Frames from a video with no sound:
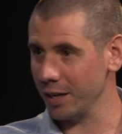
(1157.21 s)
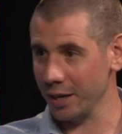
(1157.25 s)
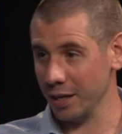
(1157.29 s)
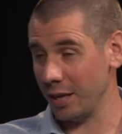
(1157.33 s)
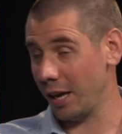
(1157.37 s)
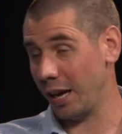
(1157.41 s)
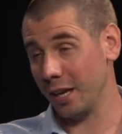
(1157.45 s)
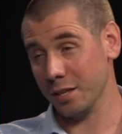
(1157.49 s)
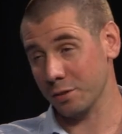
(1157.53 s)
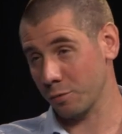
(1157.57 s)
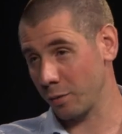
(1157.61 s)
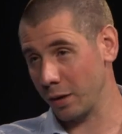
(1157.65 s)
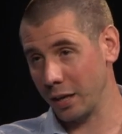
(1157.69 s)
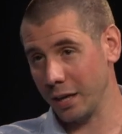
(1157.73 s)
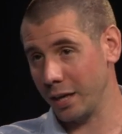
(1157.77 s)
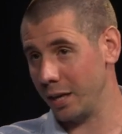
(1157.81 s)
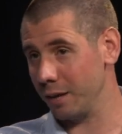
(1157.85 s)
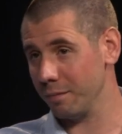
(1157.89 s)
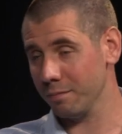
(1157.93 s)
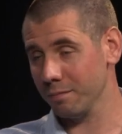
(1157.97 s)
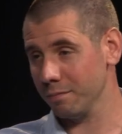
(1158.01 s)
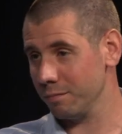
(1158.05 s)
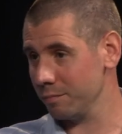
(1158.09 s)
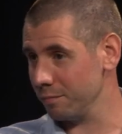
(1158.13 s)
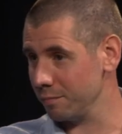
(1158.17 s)
It is
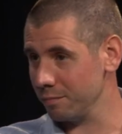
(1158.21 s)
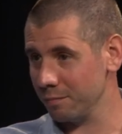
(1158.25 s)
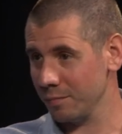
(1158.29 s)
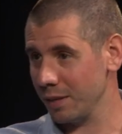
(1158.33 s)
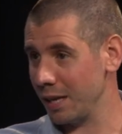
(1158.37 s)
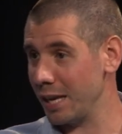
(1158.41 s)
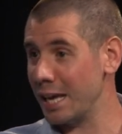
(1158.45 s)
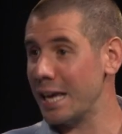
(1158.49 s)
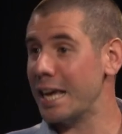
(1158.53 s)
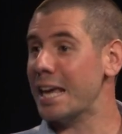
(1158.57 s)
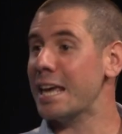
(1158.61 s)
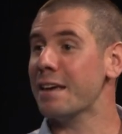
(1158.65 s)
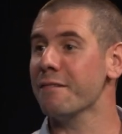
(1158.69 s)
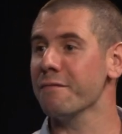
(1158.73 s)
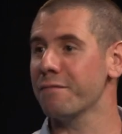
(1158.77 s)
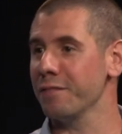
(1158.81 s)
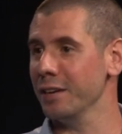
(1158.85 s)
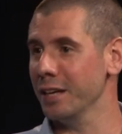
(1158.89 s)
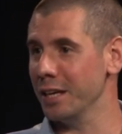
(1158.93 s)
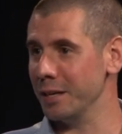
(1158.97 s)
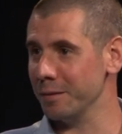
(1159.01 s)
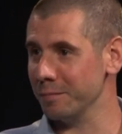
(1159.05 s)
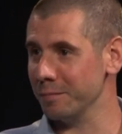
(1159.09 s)
really infinite.